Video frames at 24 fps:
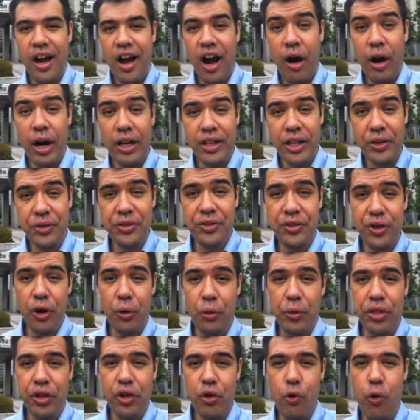Alright, let's
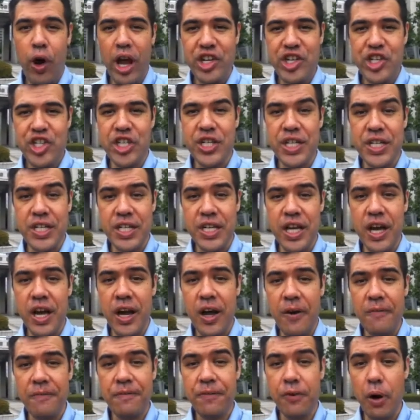start with a question
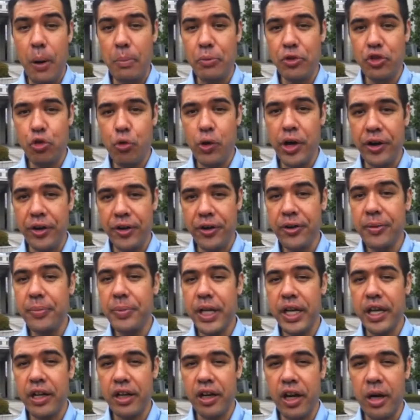from Twitter,
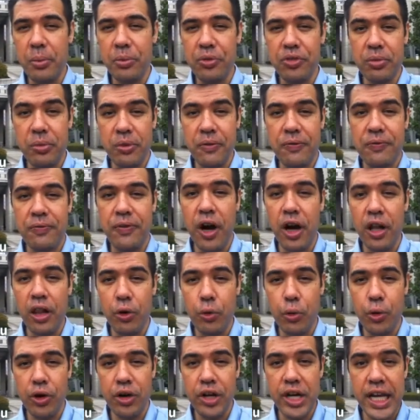and it comes from a
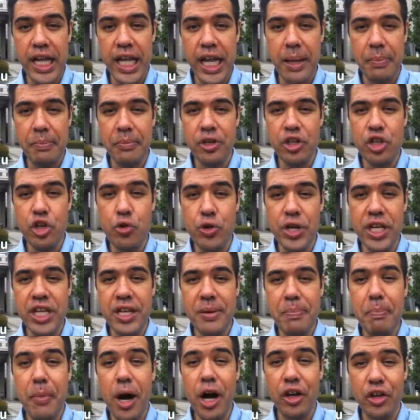follower named
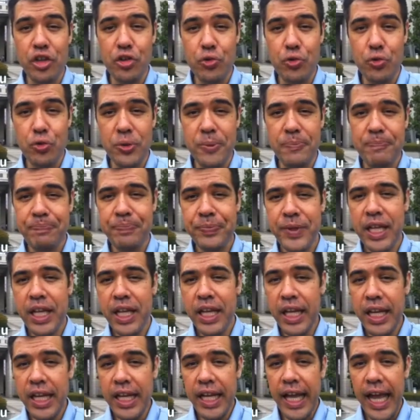Yui Mariu.
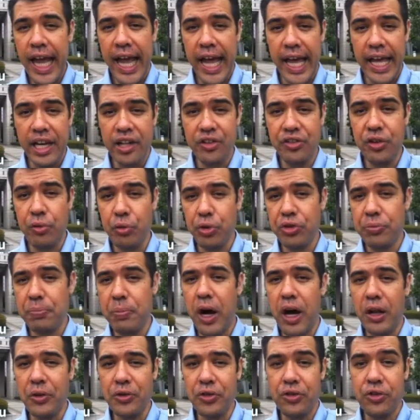And it's in
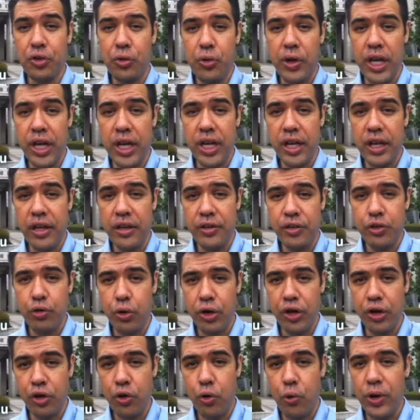response to a
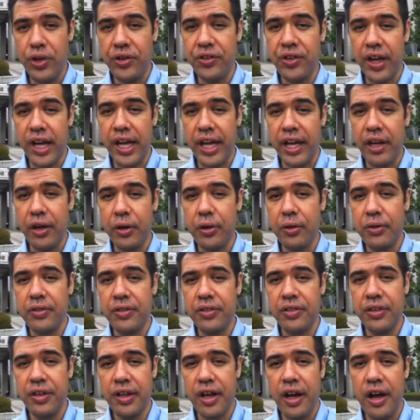Twitter quiz I held
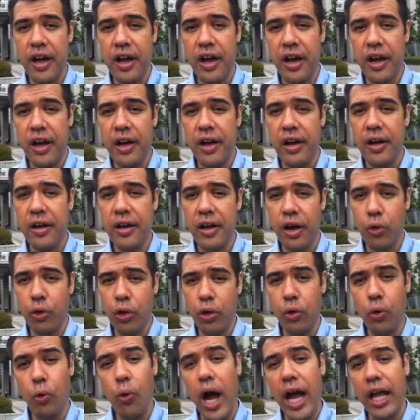a
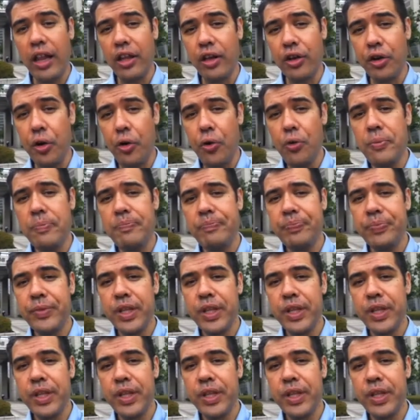little while ago.